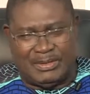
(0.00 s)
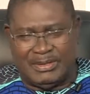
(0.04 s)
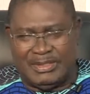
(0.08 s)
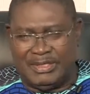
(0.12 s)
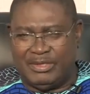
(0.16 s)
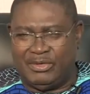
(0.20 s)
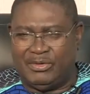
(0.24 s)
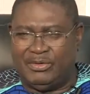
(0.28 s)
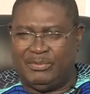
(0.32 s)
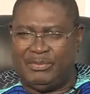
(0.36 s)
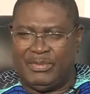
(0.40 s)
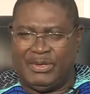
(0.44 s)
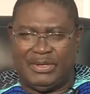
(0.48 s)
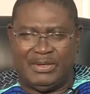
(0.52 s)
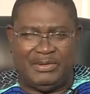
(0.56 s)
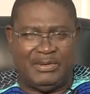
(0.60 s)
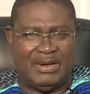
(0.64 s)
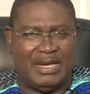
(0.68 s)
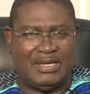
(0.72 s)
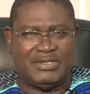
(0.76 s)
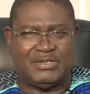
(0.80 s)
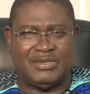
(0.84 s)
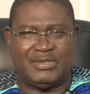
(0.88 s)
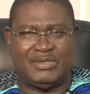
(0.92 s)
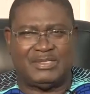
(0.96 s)
and then you begin
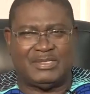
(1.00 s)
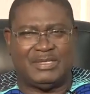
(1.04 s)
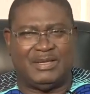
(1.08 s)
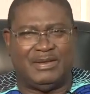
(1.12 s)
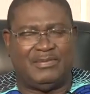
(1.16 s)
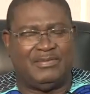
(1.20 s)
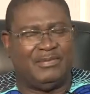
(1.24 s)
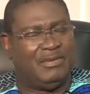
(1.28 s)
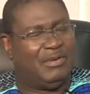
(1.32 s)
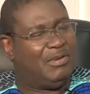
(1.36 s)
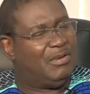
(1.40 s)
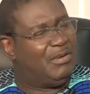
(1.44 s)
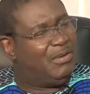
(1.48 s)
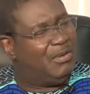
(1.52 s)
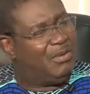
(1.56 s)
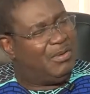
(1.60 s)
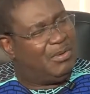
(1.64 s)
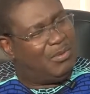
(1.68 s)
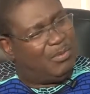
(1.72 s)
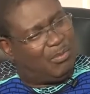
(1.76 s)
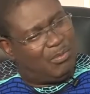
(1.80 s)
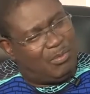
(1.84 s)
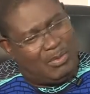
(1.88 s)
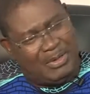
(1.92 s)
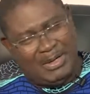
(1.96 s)
to ask yourself,
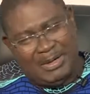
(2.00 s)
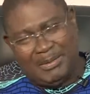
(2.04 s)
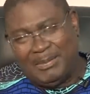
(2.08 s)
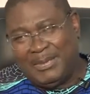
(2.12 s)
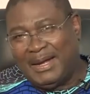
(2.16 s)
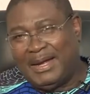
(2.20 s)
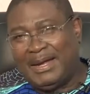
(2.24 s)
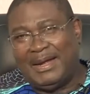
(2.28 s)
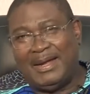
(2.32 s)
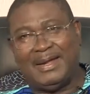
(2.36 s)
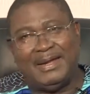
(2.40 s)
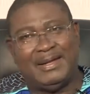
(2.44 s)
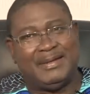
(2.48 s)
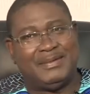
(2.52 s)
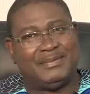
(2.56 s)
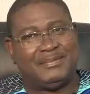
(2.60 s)
where am I?